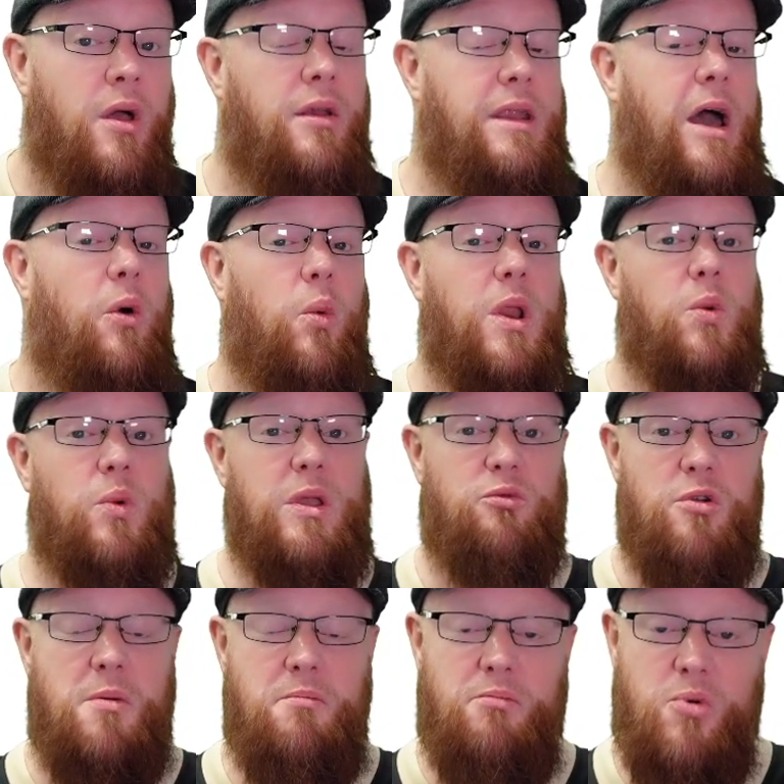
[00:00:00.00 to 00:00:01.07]
Now, when we
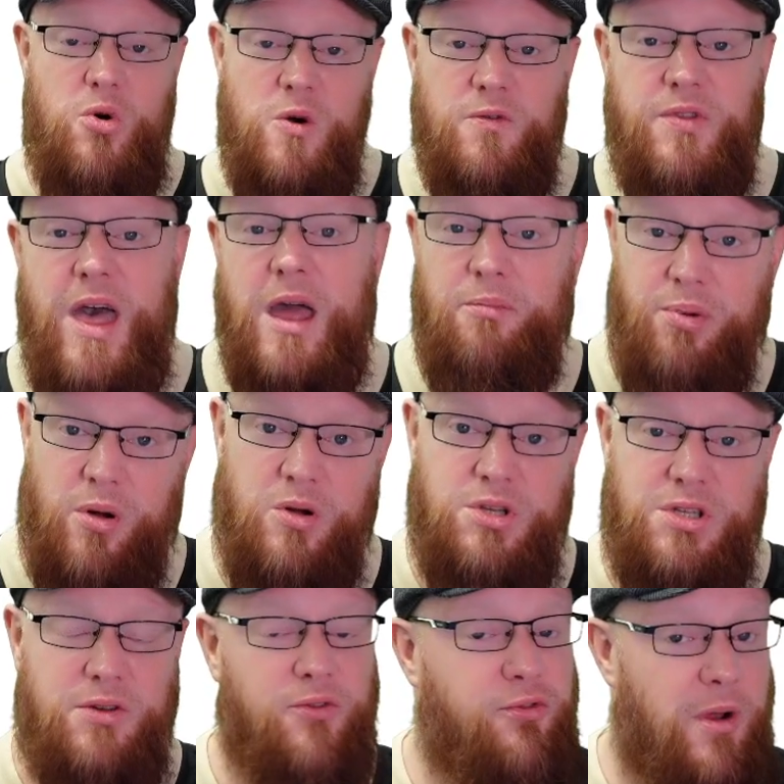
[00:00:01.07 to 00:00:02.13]
remove that
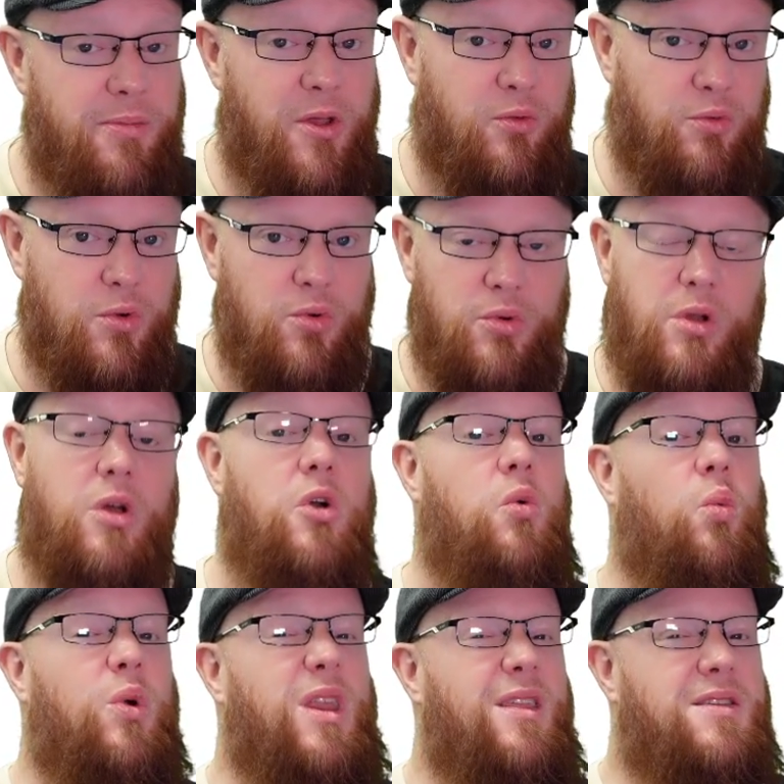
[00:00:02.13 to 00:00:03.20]
person from the root,
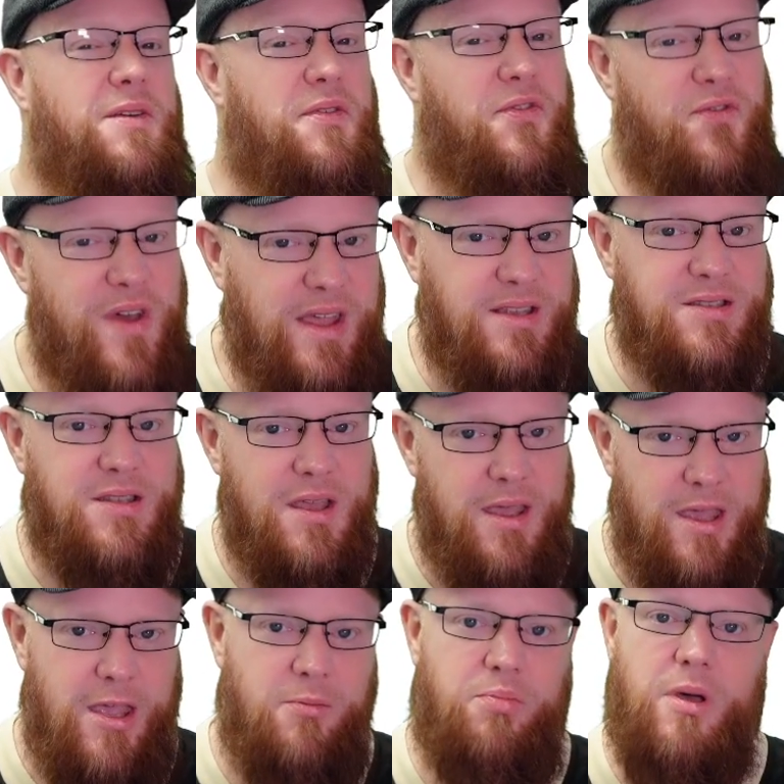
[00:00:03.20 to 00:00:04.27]
we need to fix the
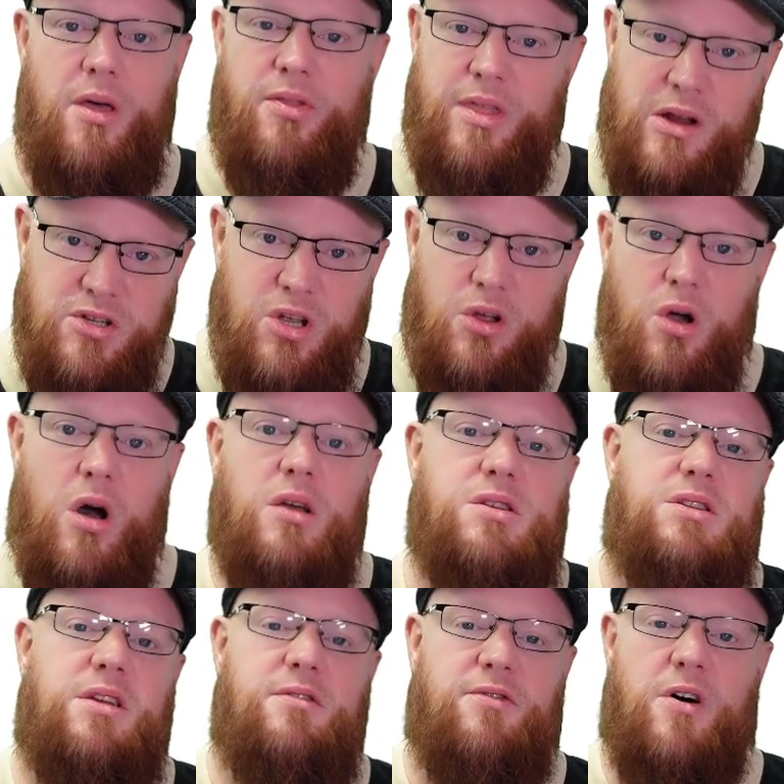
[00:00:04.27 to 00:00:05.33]
heap. There's a cost
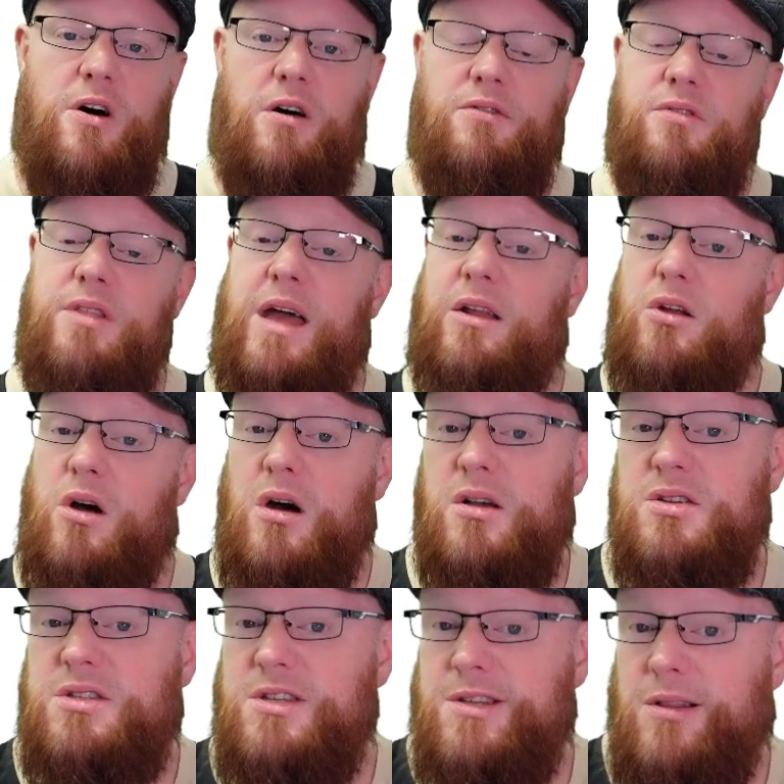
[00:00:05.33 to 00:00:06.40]
involved. That
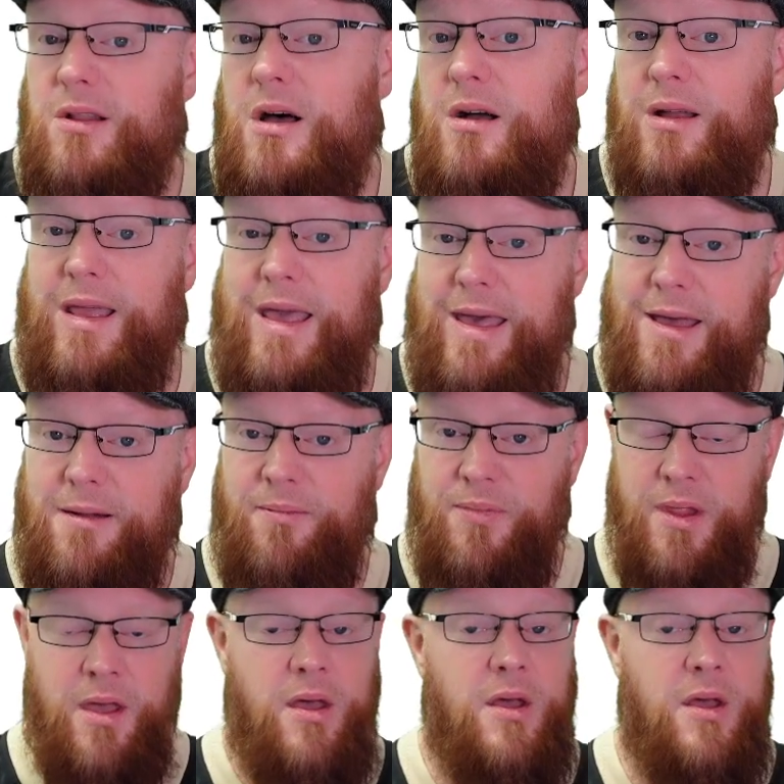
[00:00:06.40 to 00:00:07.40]
cost is log n.